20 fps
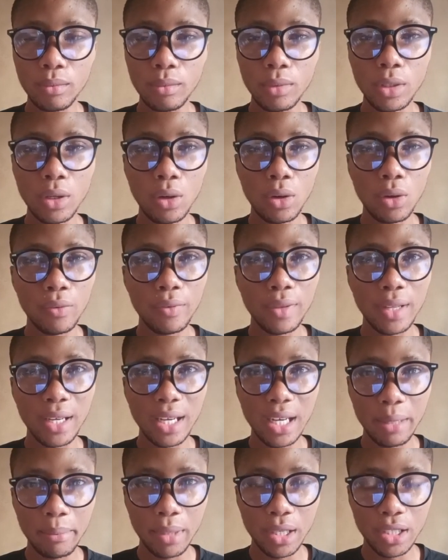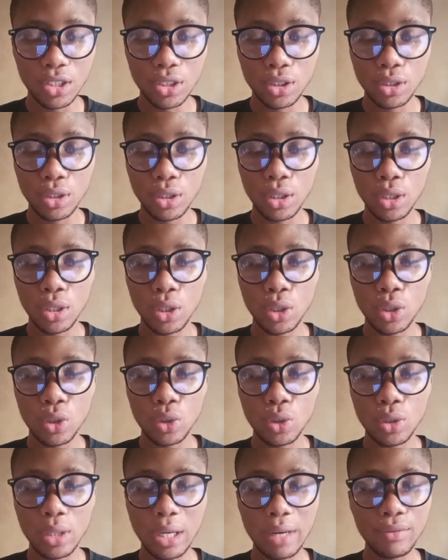of layer match,
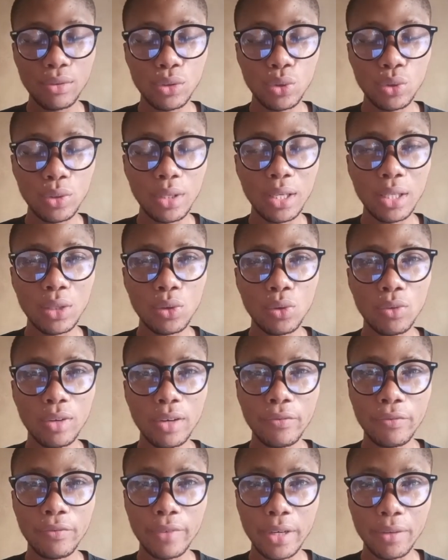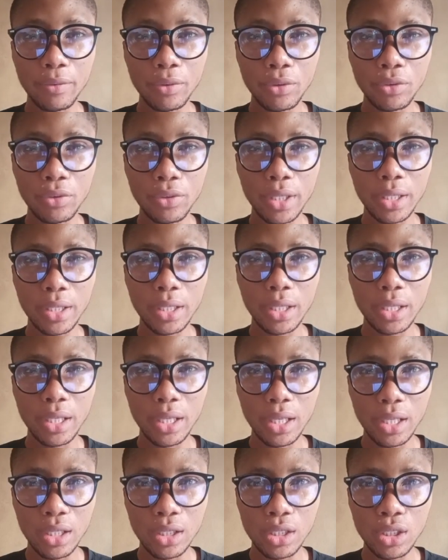you need over 500
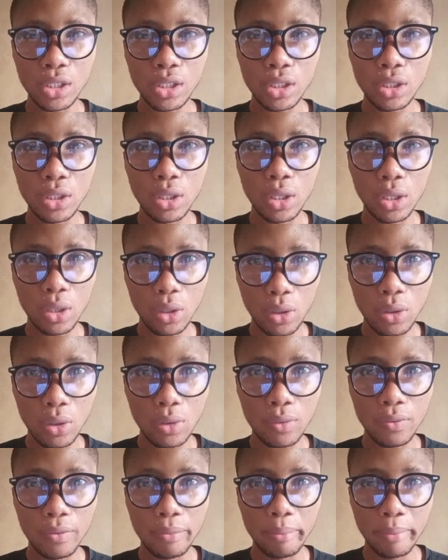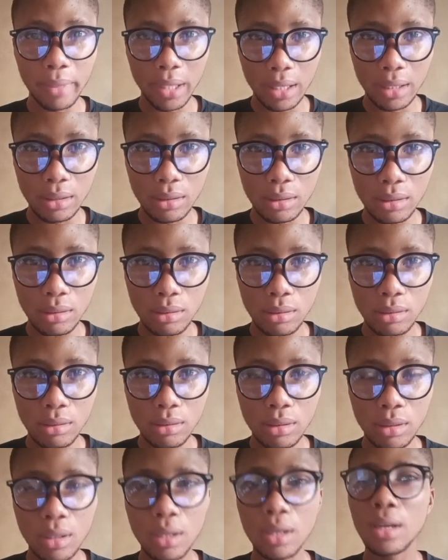kg of maize.
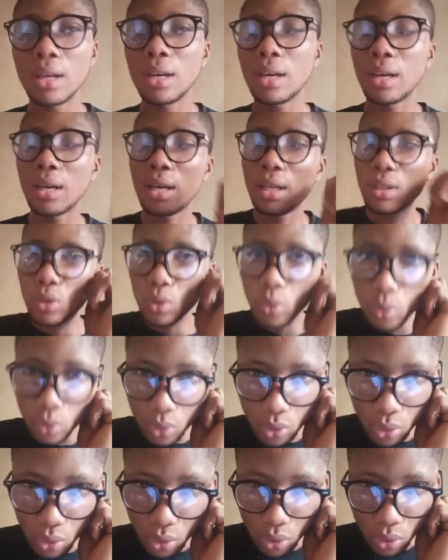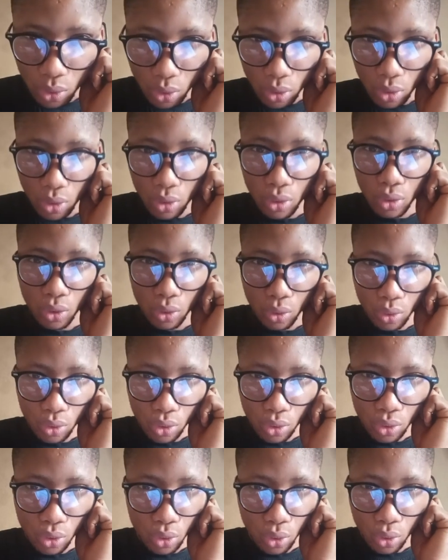Note,
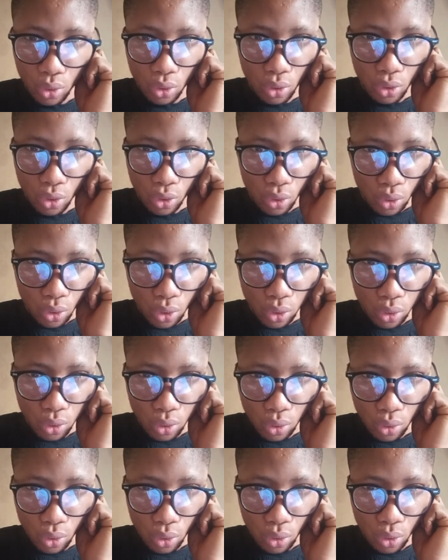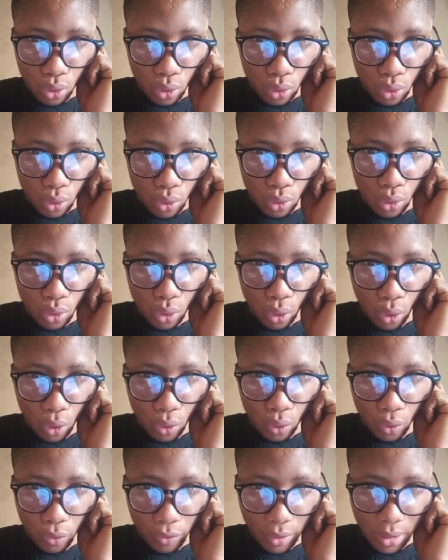don't use corn
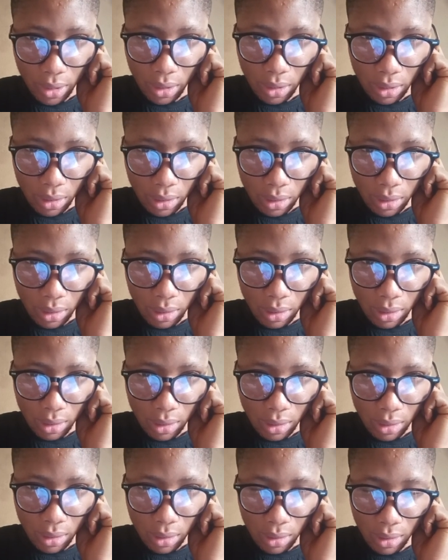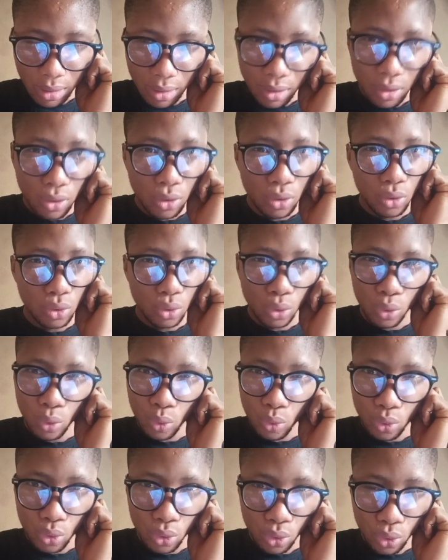over.
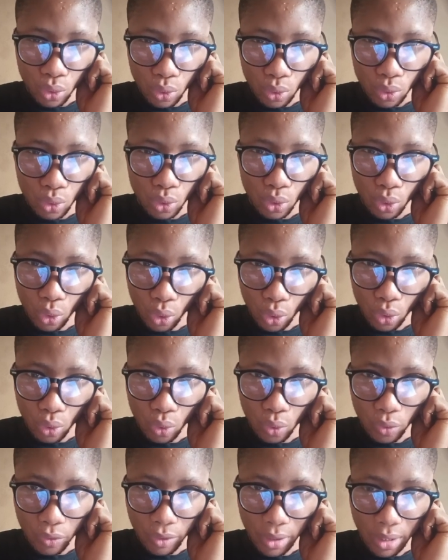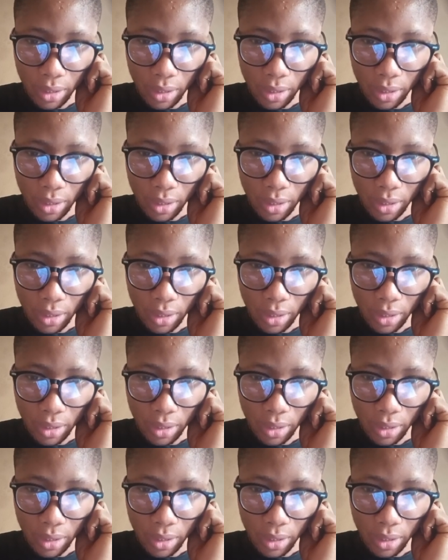Don't use corn over.